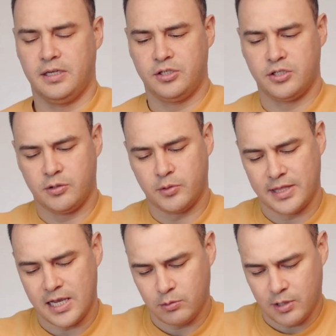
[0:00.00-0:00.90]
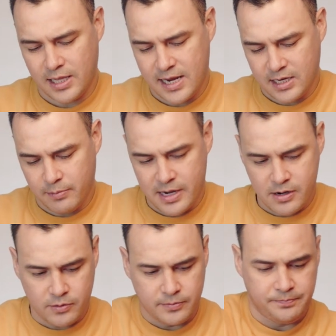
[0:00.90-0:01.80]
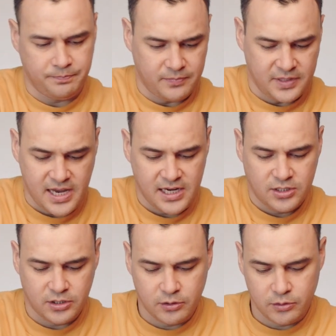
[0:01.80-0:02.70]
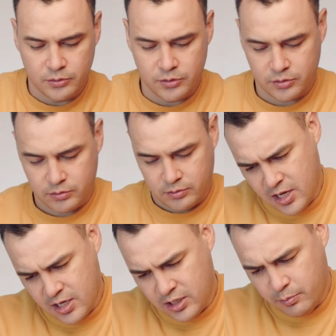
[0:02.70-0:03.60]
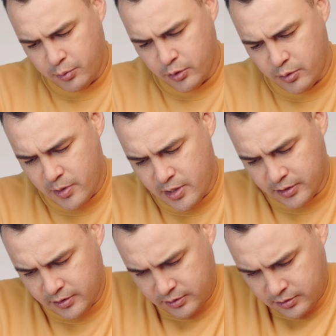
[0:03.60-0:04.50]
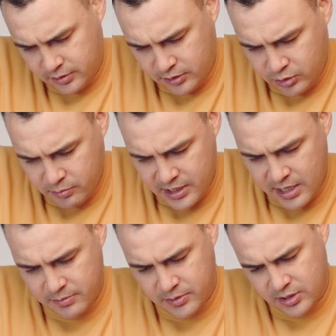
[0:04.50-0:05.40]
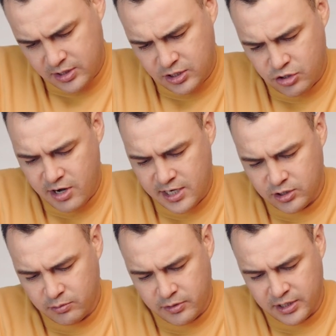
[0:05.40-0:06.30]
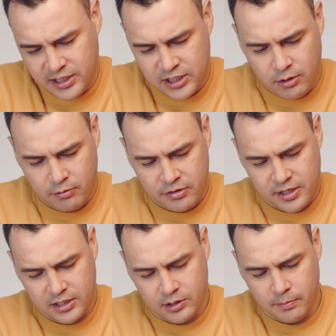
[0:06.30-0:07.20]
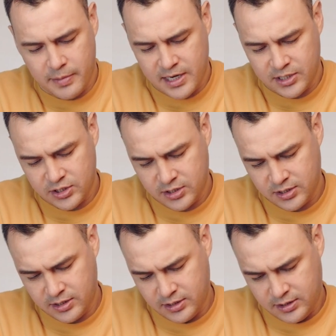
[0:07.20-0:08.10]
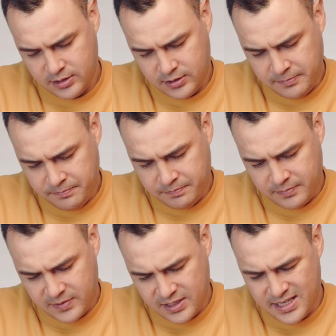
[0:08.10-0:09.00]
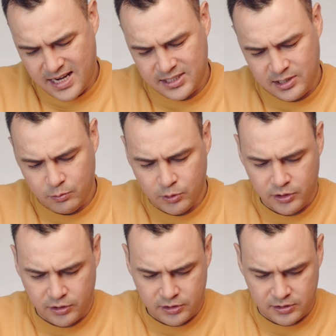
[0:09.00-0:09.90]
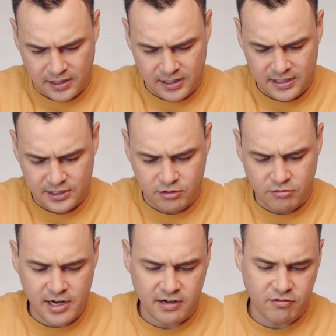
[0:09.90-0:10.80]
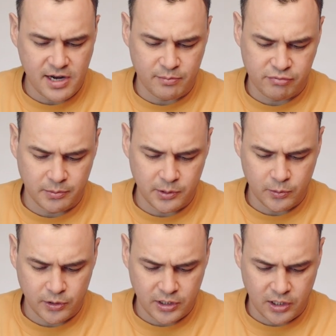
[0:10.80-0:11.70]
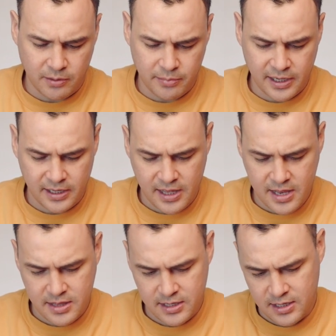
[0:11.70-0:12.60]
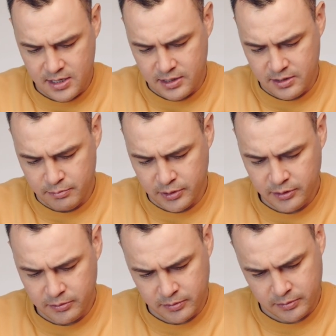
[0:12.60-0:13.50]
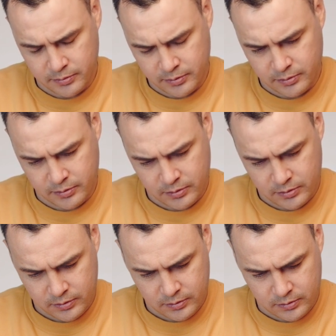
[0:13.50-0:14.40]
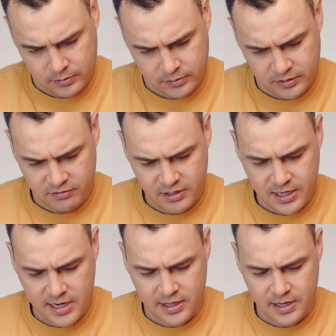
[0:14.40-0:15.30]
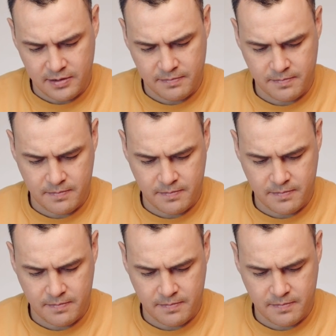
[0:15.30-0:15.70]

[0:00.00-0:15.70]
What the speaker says: Do you know what? That's what I like about NATOs. You put them on. Sometimes you try something you don't think they'll match. And it actually works. I think this grey and red probably work a lot better than the blue. I really like that.